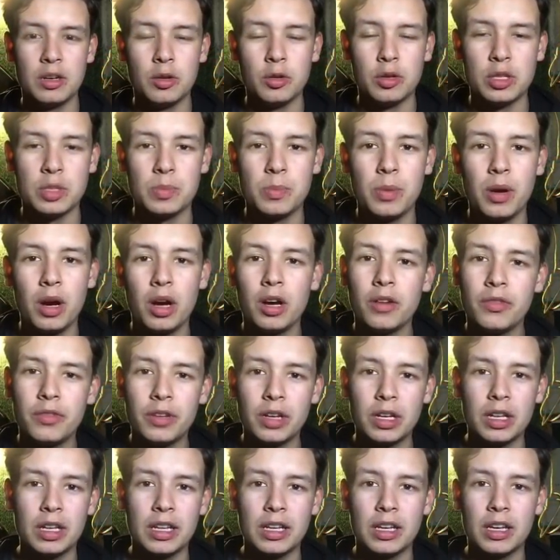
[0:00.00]
who is
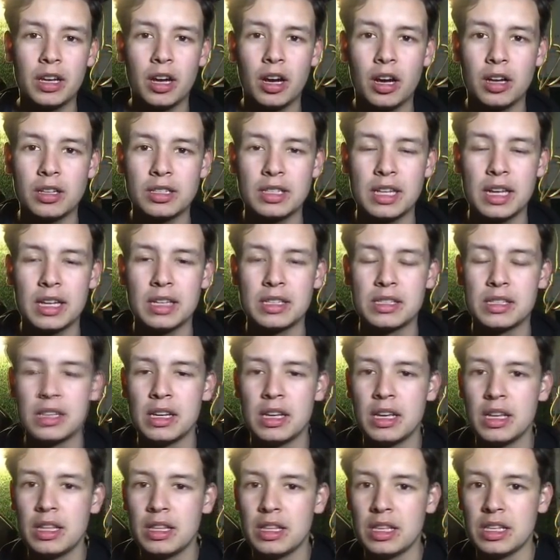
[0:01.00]
perfectly cast as
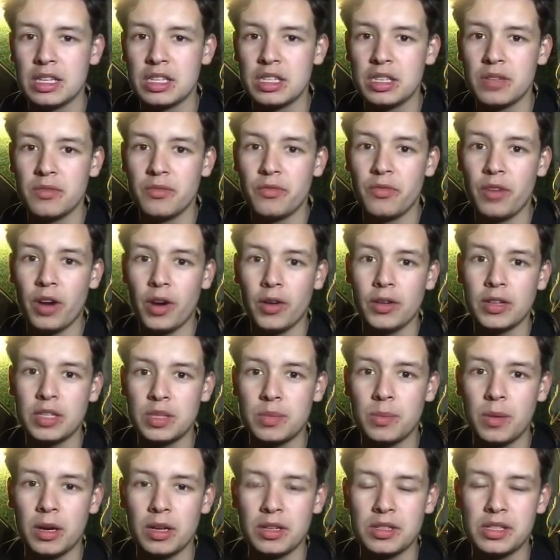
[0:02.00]
this very
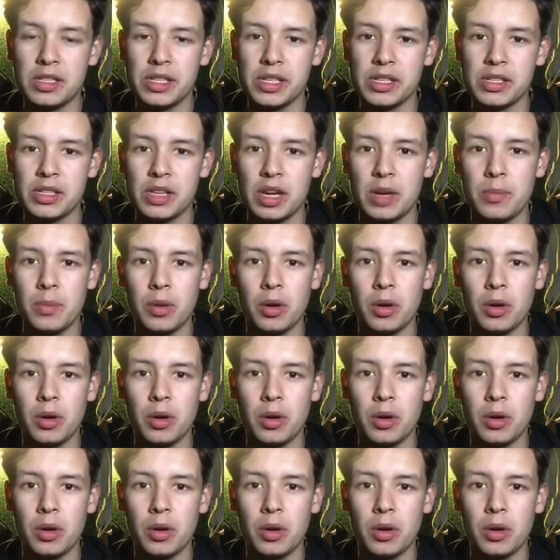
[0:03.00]
smart CSI,